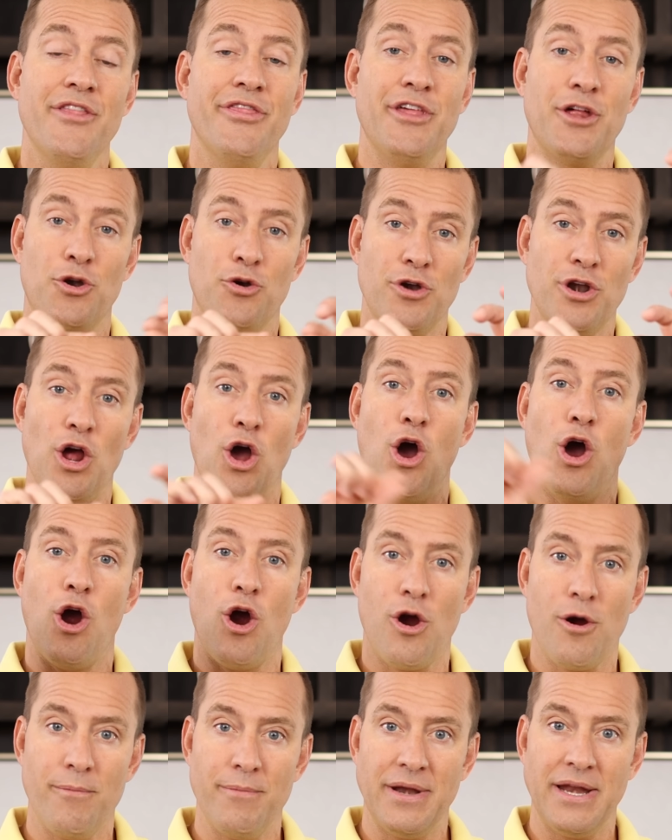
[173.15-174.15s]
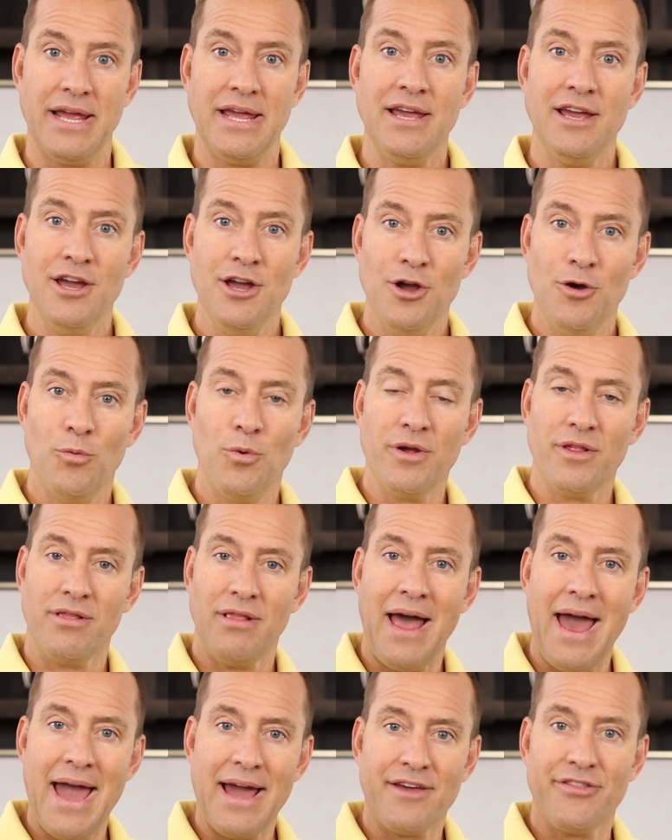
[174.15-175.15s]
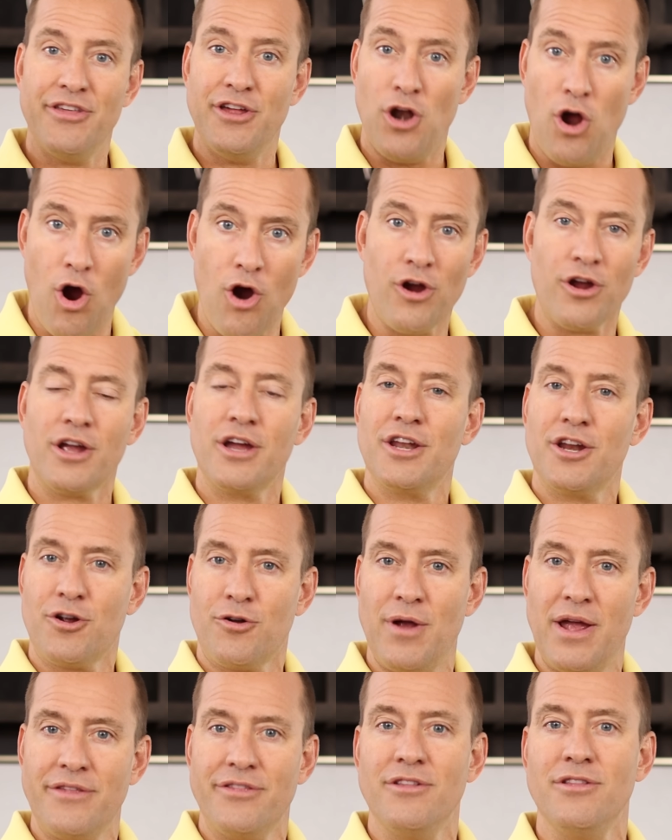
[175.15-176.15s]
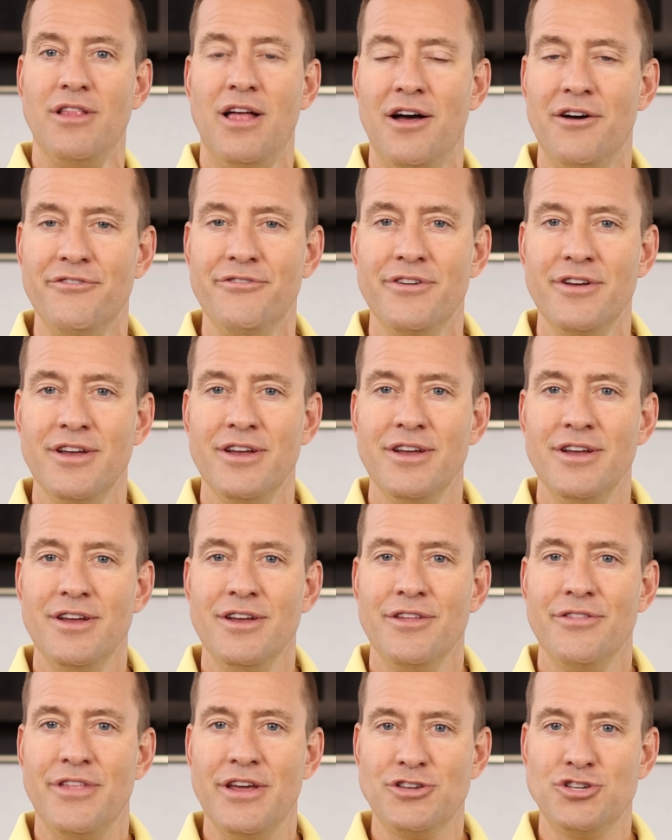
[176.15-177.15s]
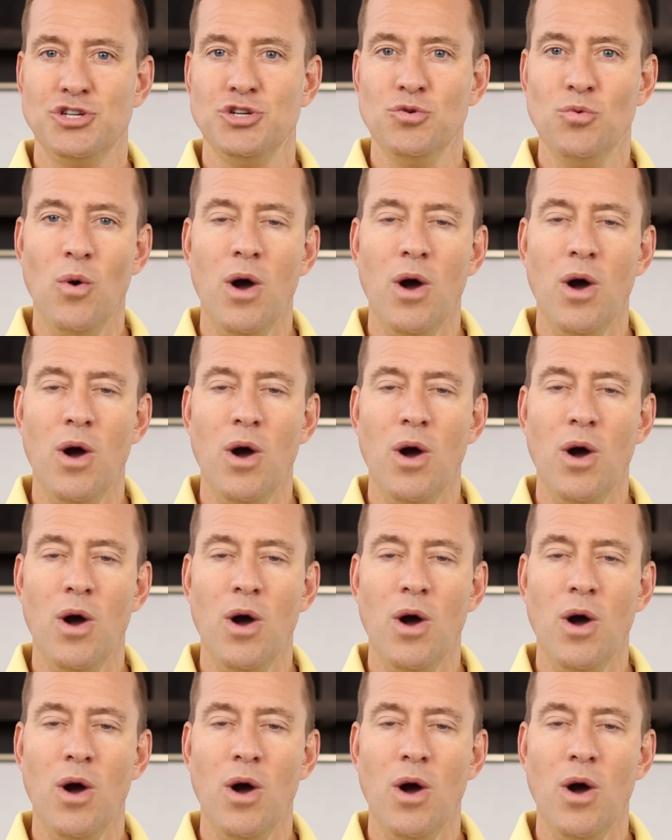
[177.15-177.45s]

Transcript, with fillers: that are in harmony with lack that aren't going to create the love that you